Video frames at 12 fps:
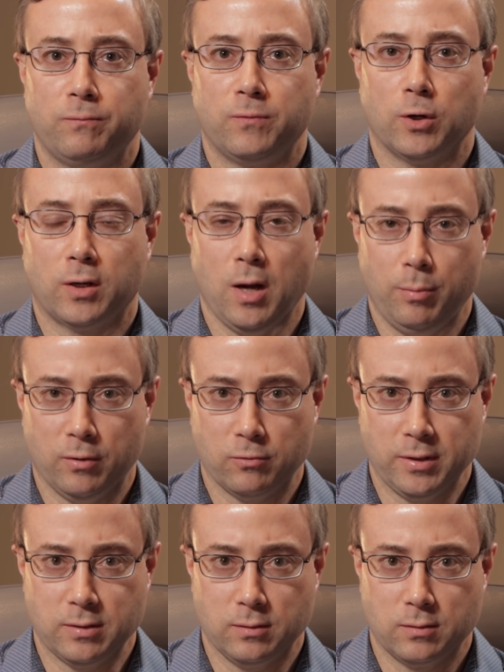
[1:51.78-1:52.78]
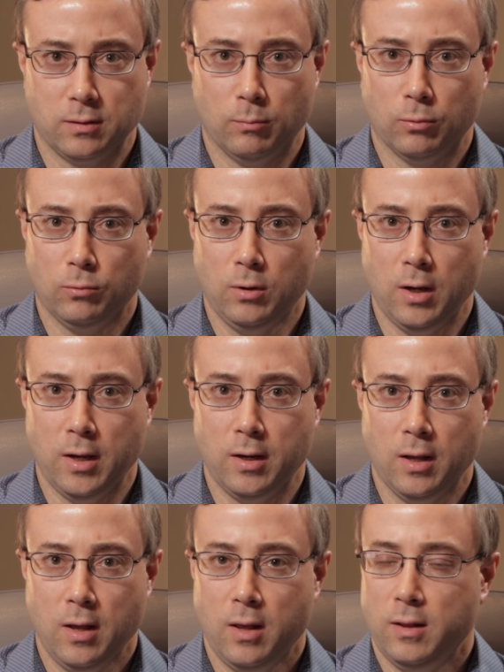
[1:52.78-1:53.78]
for a couple of reasons. Number
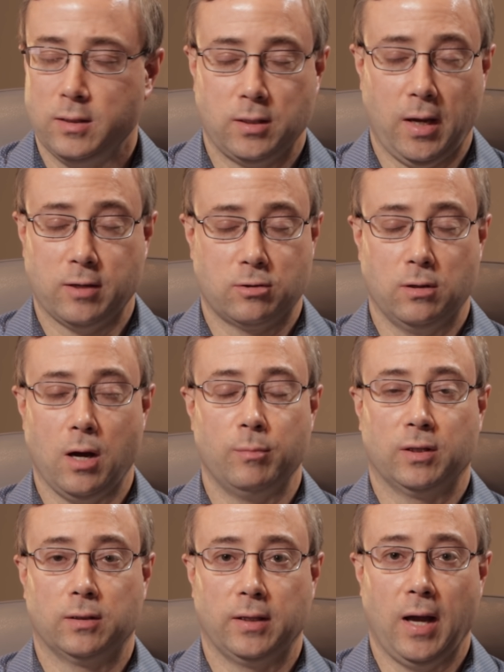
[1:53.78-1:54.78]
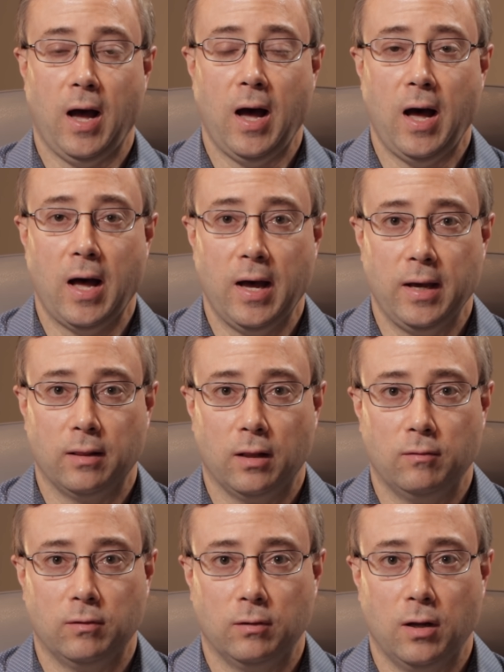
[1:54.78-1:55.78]
one, that's an astronomically high
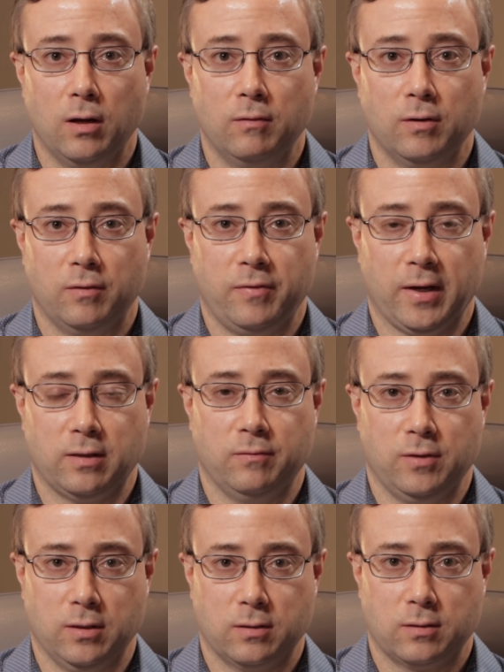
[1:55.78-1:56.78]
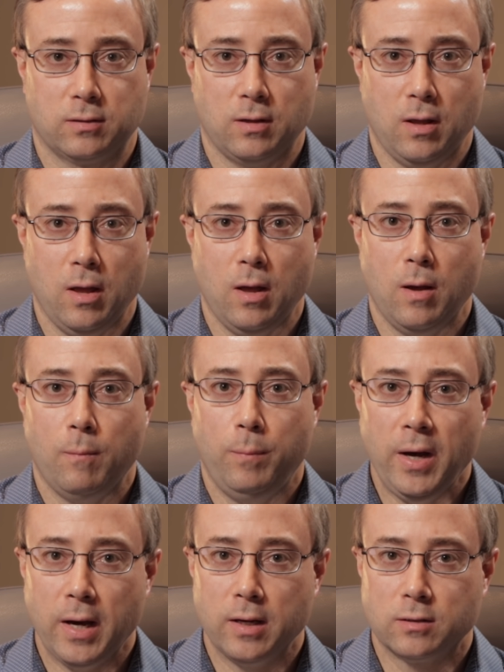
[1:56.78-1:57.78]
level of effectiveness.
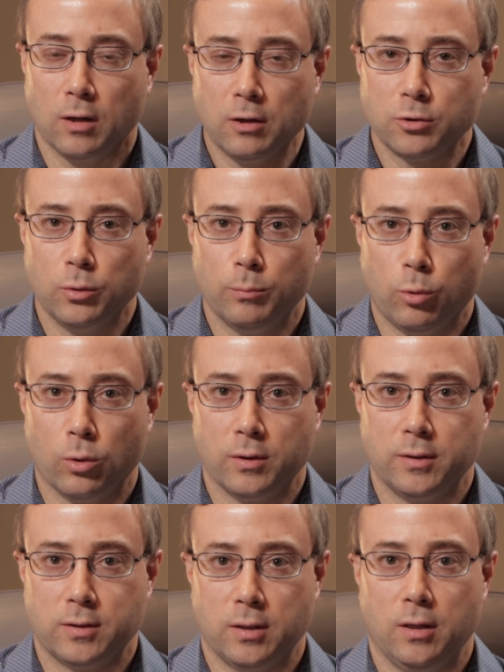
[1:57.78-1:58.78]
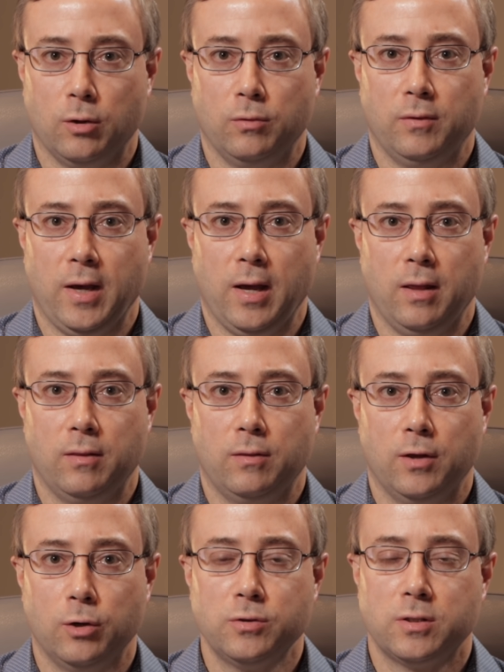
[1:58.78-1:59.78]
But it's also important to note that
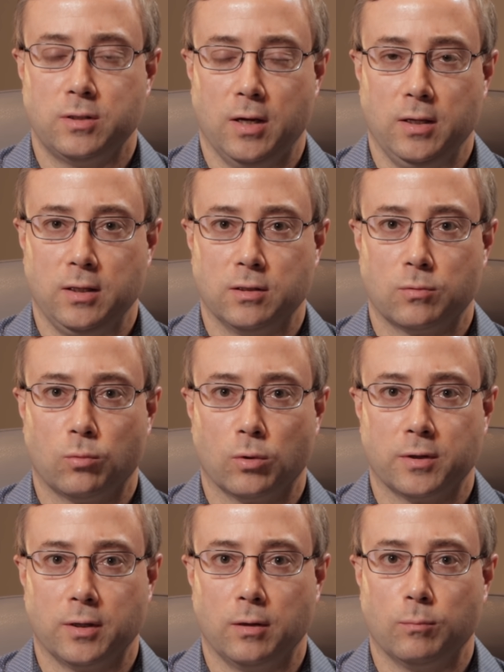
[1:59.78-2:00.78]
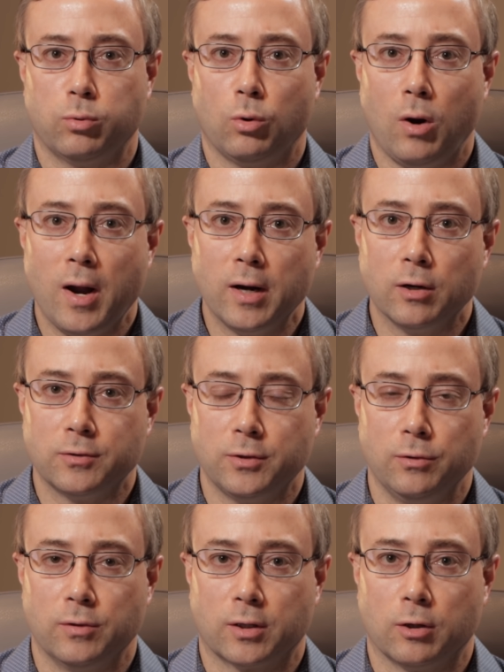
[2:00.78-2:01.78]
those studies were done prior
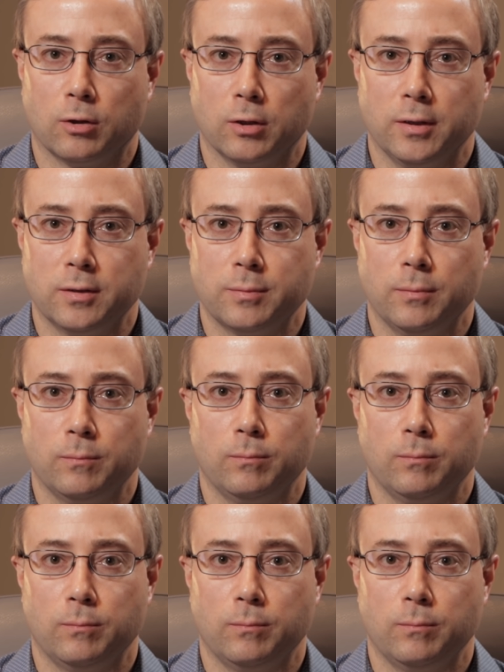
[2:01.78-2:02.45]
to the current